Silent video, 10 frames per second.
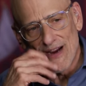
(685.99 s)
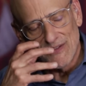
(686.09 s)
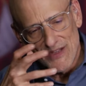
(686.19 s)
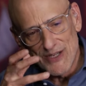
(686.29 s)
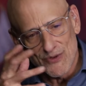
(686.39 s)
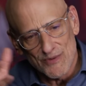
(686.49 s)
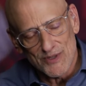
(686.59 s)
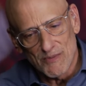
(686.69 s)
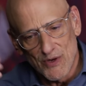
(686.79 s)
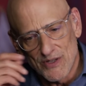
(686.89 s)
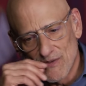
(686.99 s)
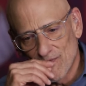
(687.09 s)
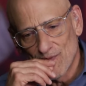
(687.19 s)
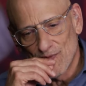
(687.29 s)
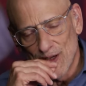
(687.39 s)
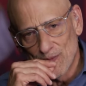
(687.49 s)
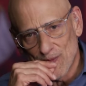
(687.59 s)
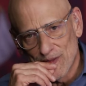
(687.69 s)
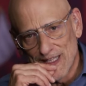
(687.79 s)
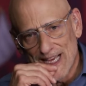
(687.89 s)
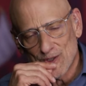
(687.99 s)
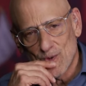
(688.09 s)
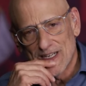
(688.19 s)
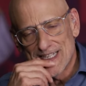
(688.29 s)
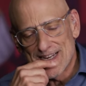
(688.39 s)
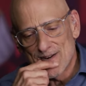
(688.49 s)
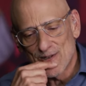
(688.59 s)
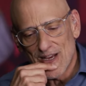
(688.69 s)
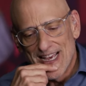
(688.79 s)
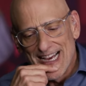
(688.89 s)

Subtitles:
and these are some good films from the last 20 years